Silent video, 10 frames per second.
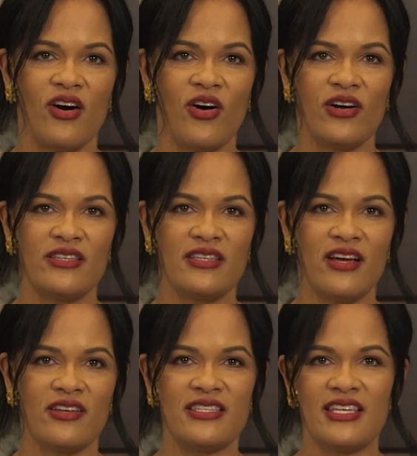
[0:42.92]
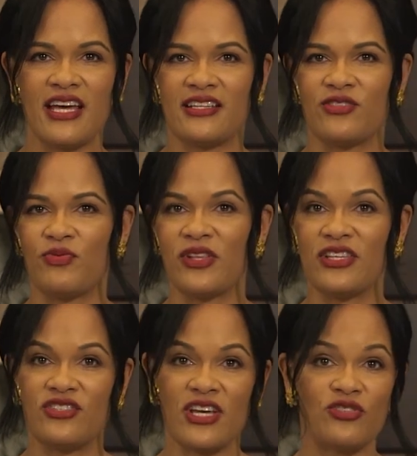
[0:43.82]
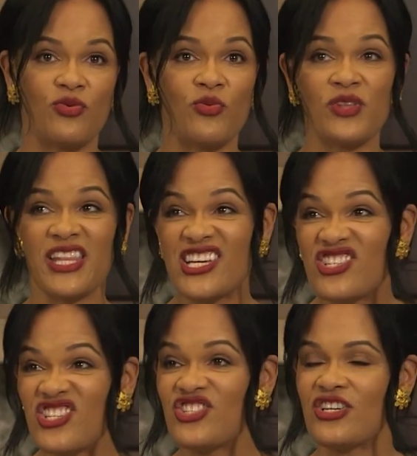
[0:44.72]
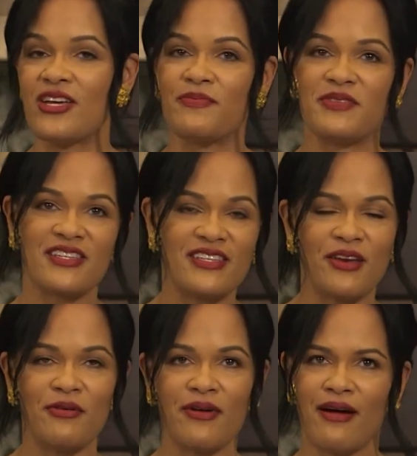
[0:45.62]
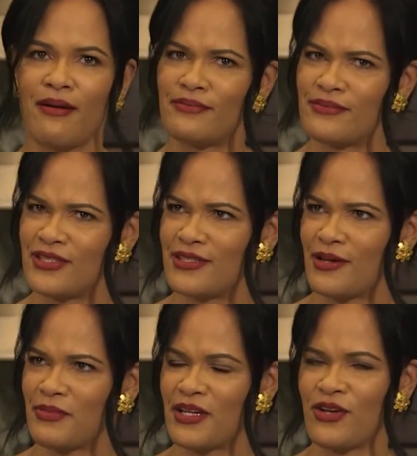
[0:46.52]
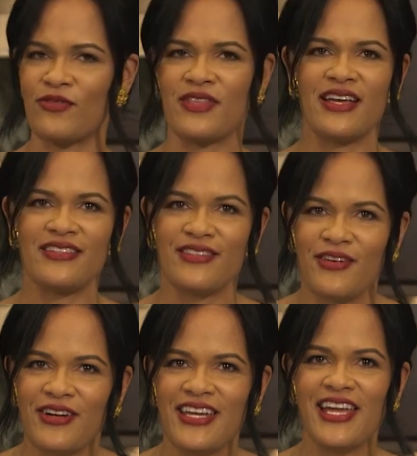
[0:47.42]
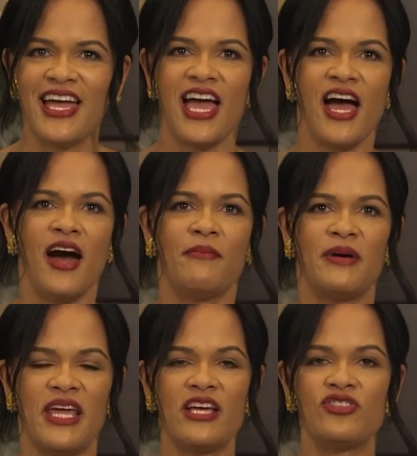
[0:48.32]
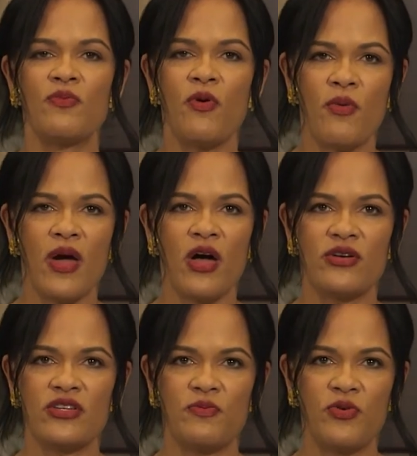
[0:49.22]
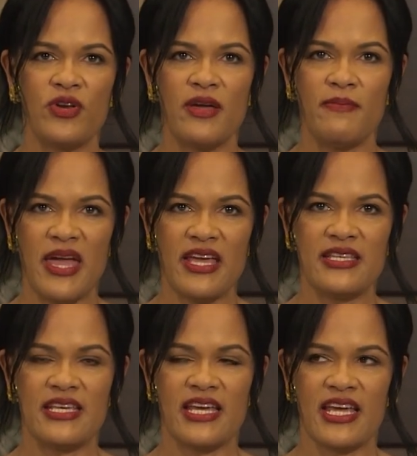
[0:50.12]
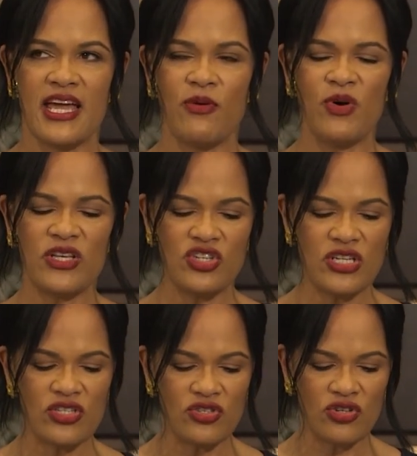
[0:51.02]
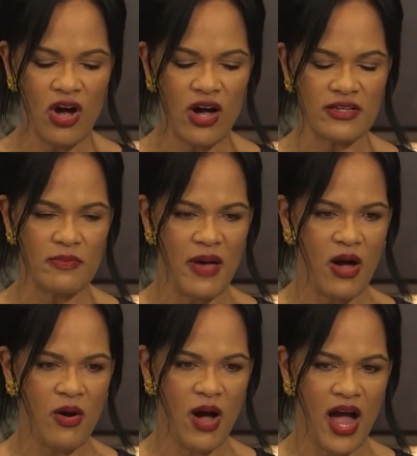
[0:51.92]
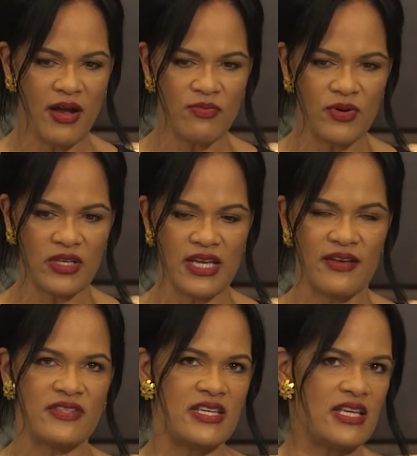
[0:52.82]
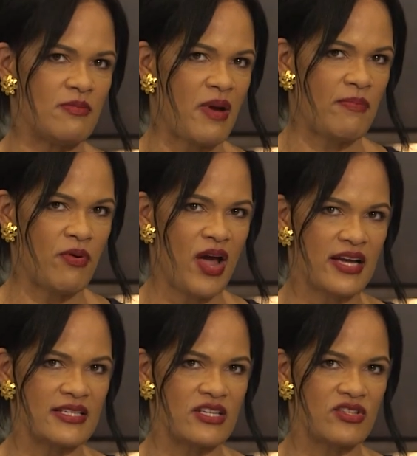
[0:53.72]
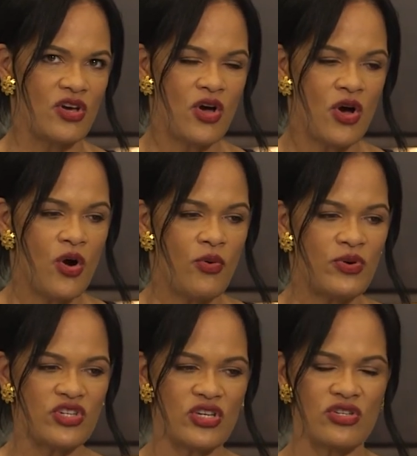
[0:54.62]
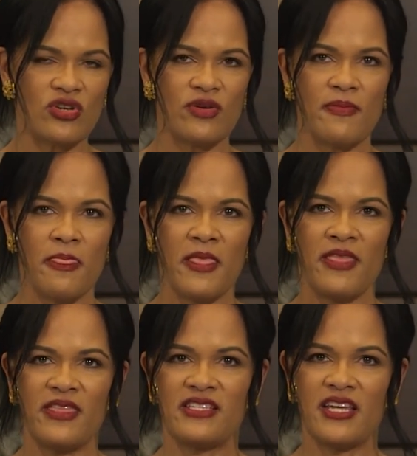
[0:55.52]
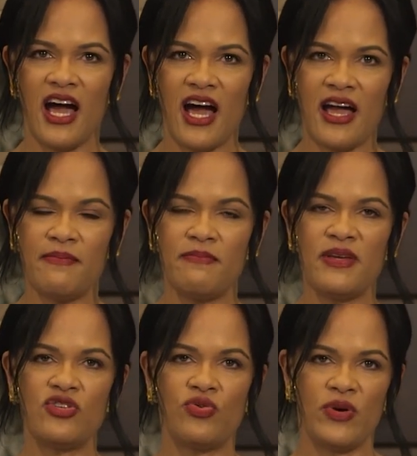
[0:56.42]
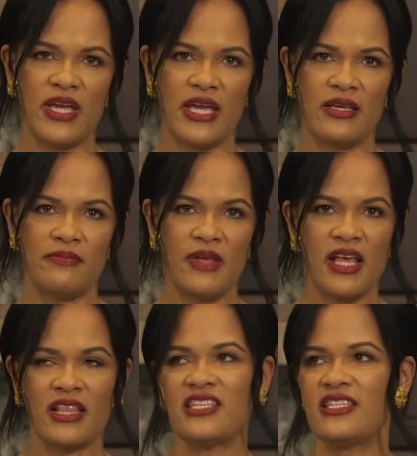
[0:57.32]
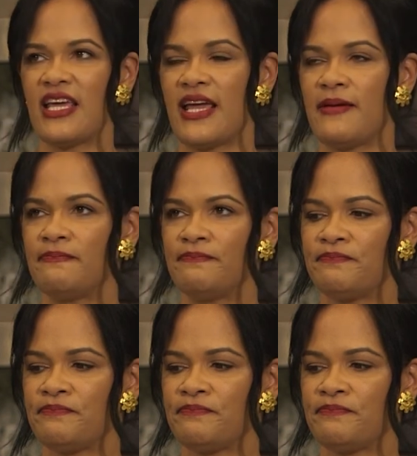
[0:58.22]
on on sex re, sexual relationships etc I'm stumbling over that sorry but Esther Perel is pretty amazing and what she's talked about I really have seen in my practice which is the time between let's say